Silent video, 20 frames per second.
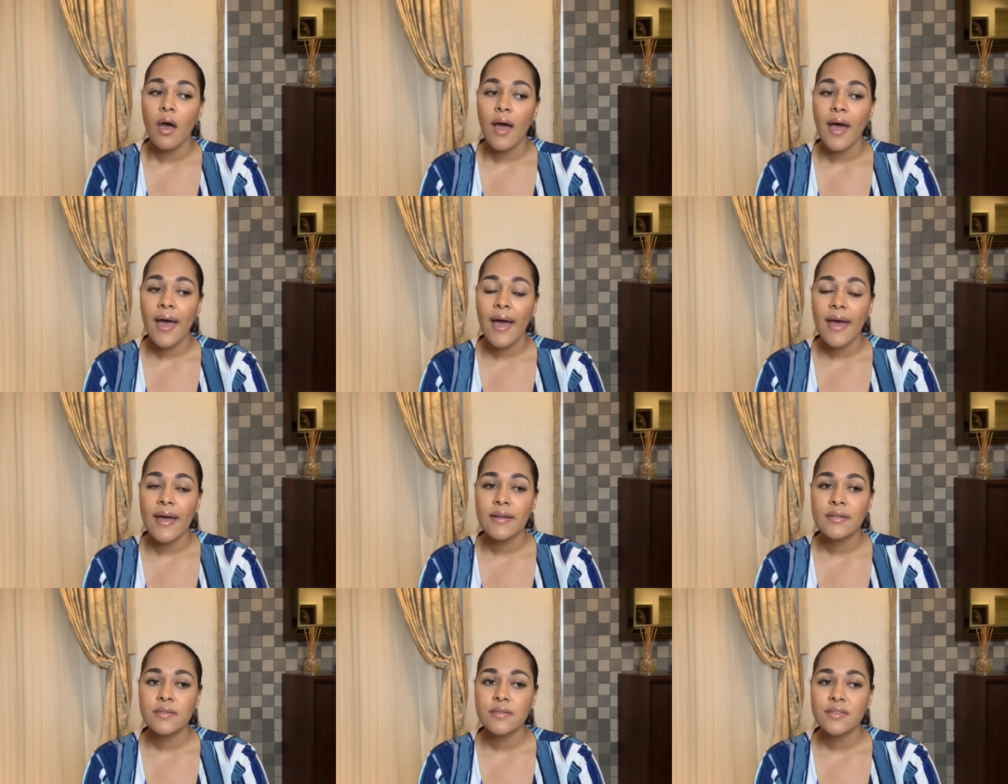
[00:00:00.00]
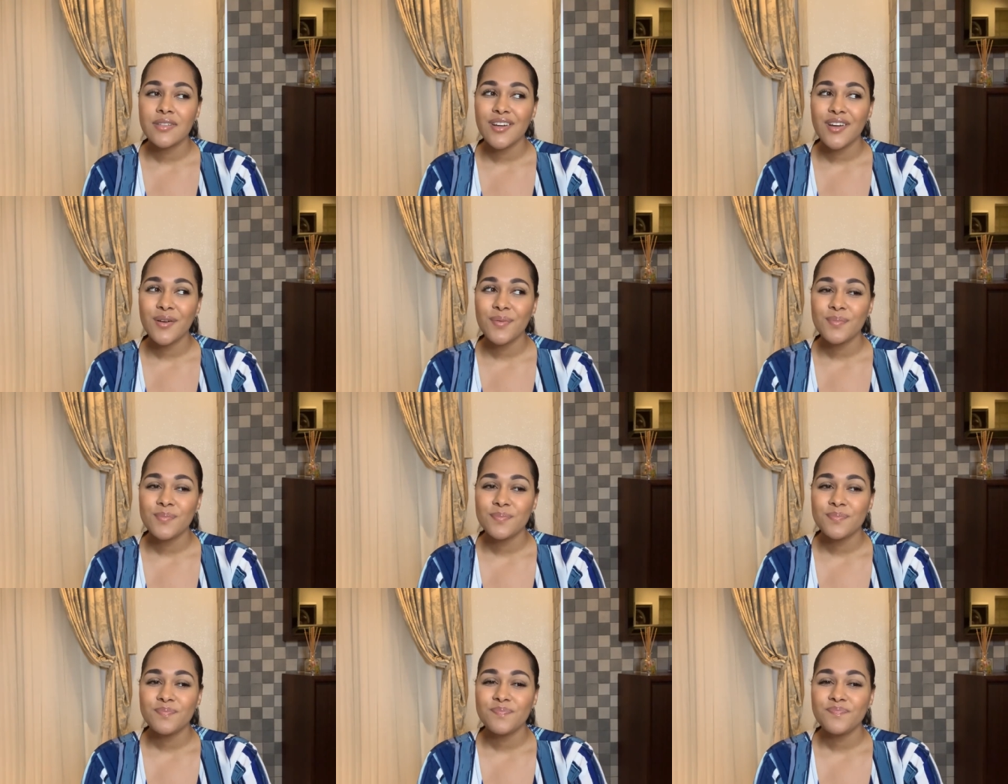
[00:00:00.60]
And
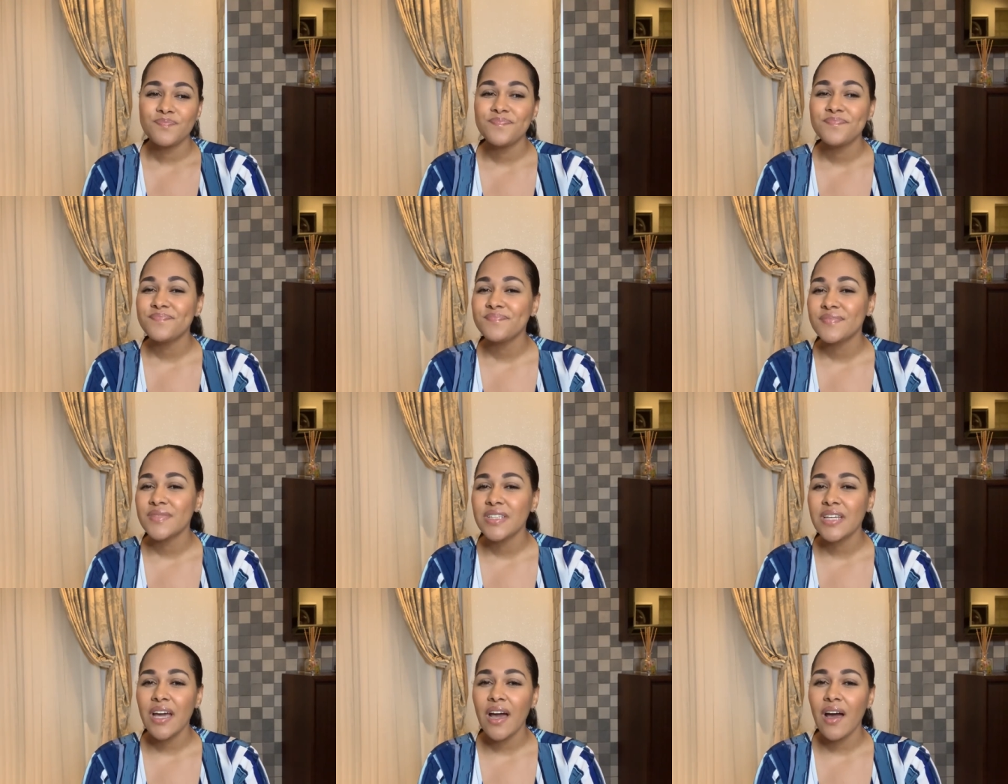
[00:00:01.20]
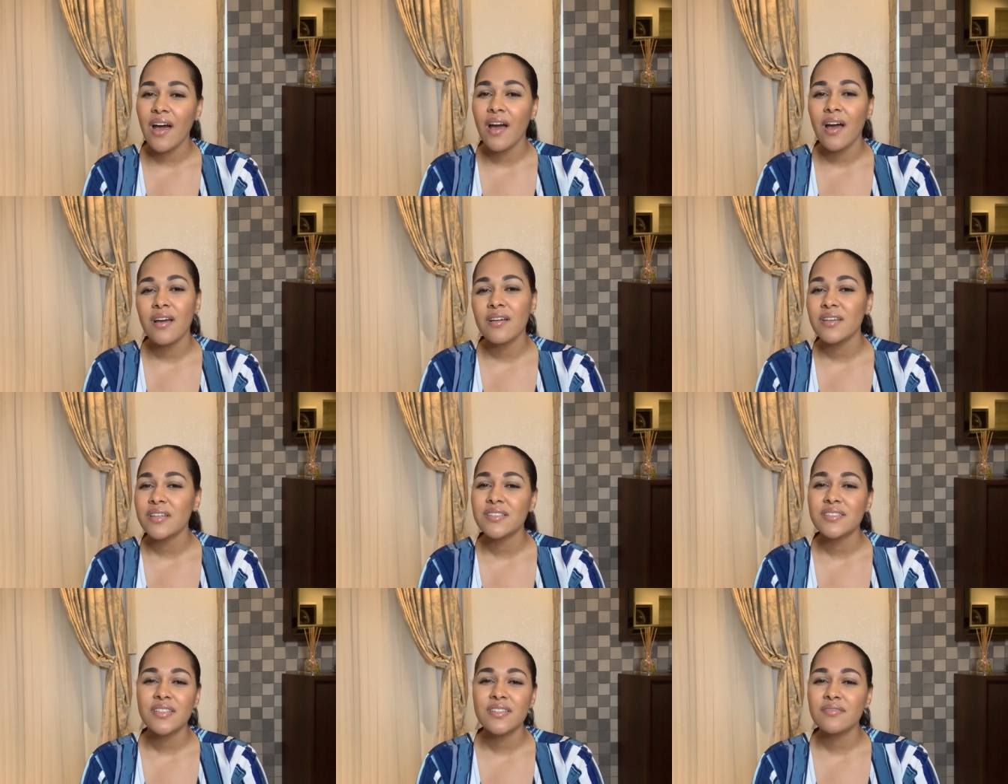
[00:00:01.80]
um, yeah,
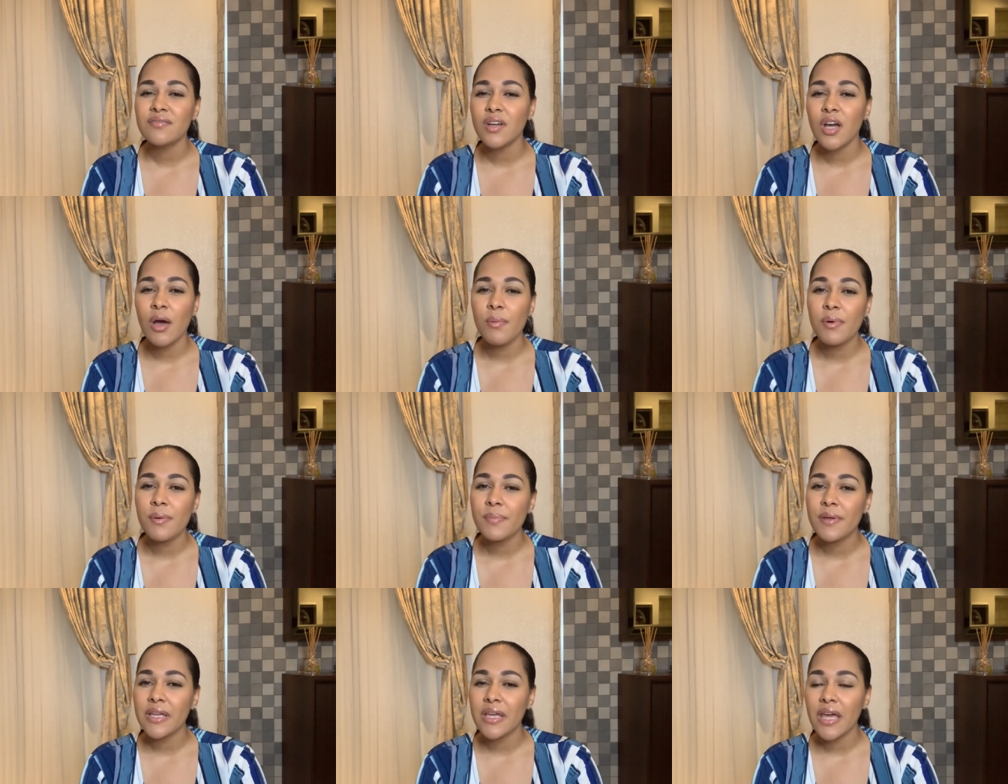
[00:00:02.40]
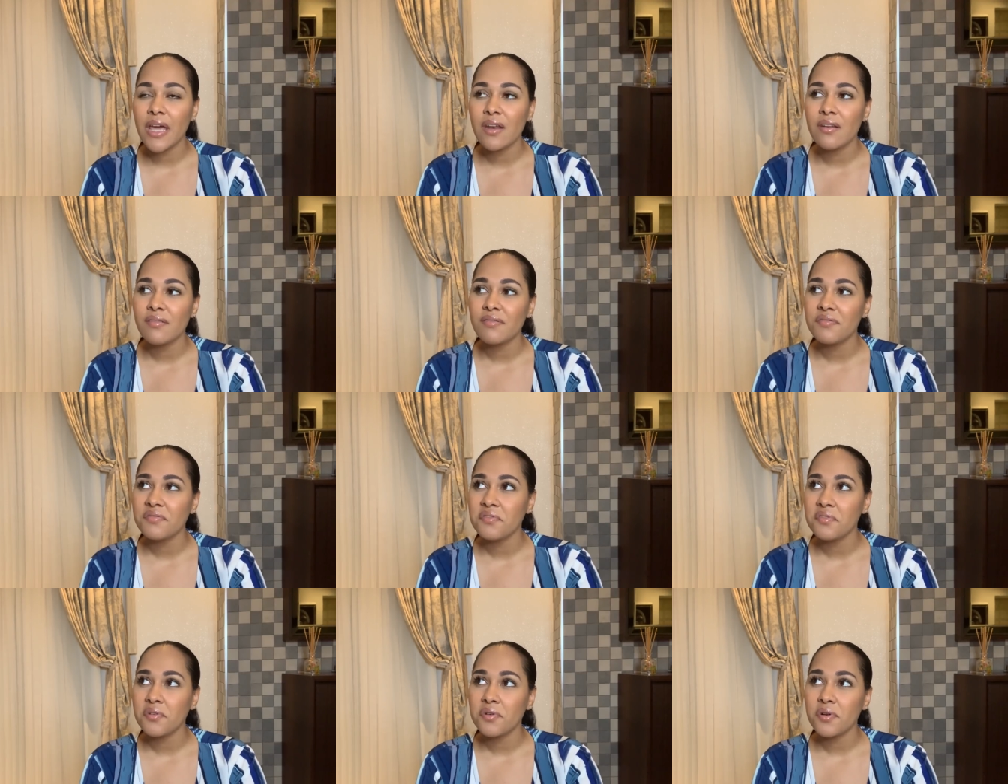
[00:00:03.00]
it didn't come up again
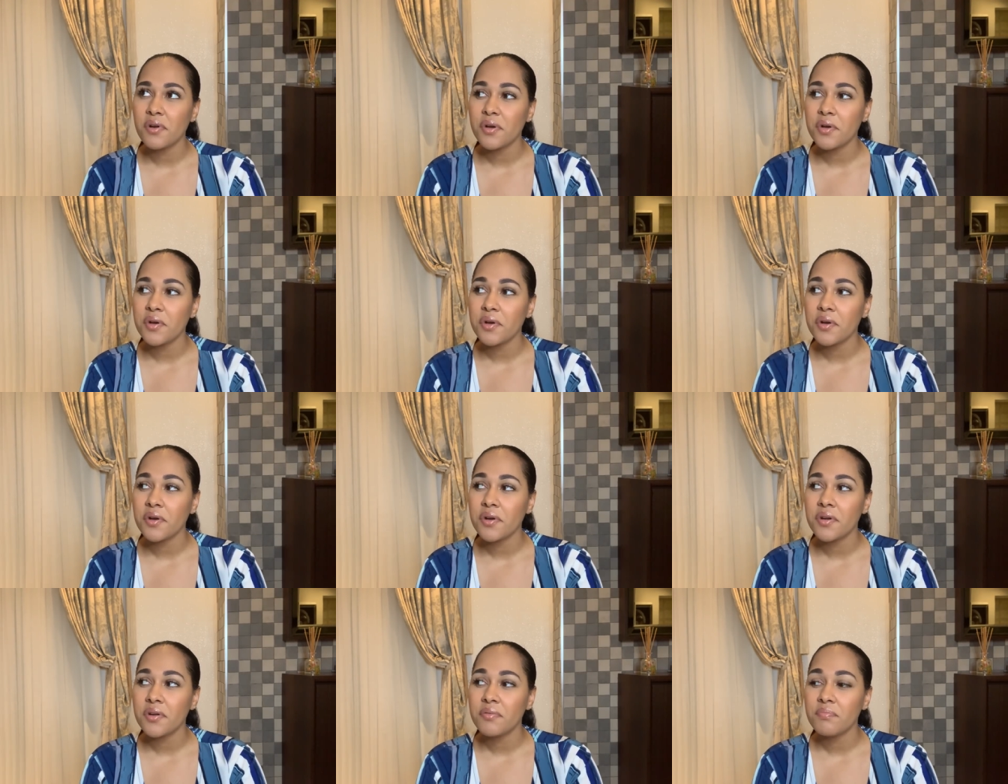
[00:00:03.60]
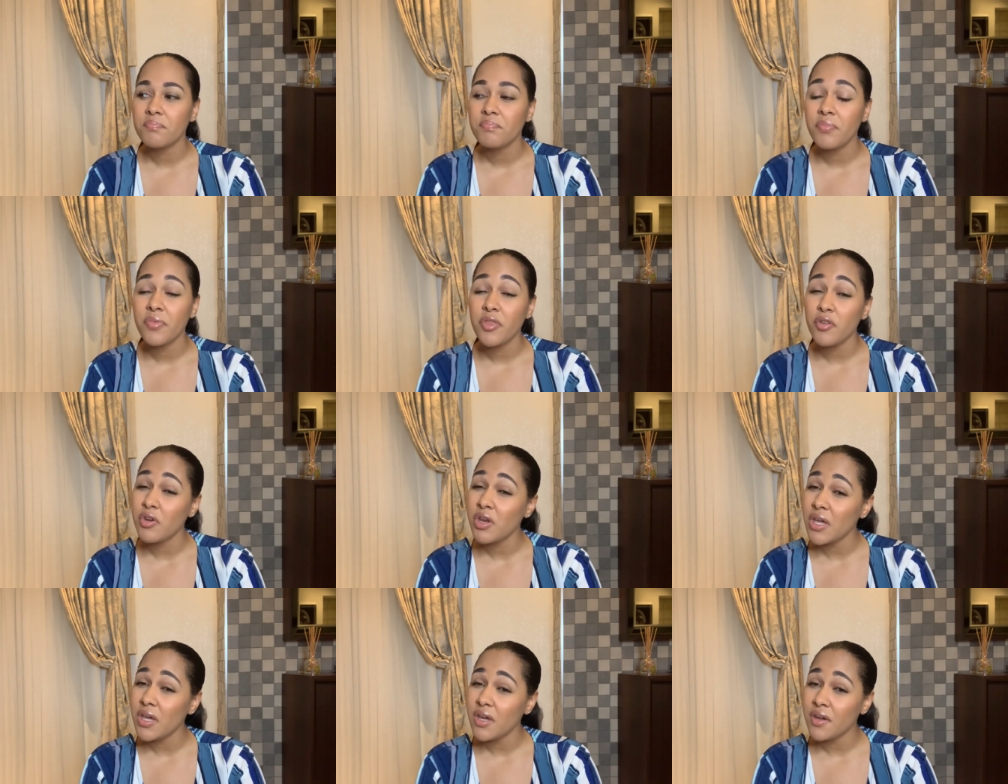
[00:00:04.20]
for
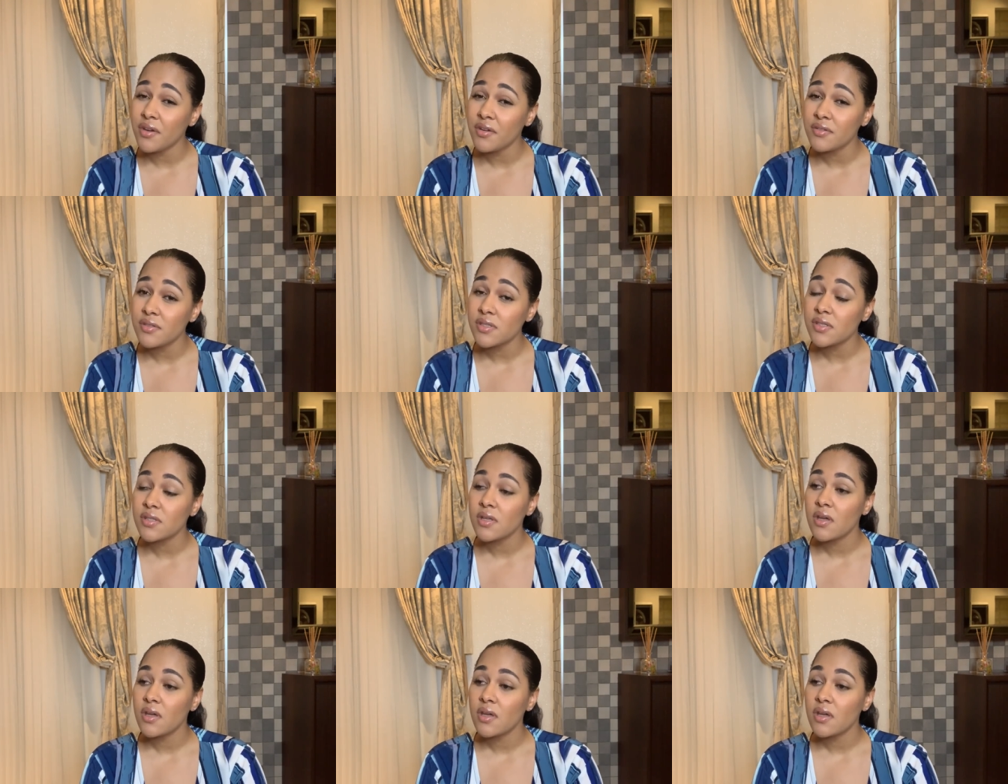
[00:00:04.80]
three years.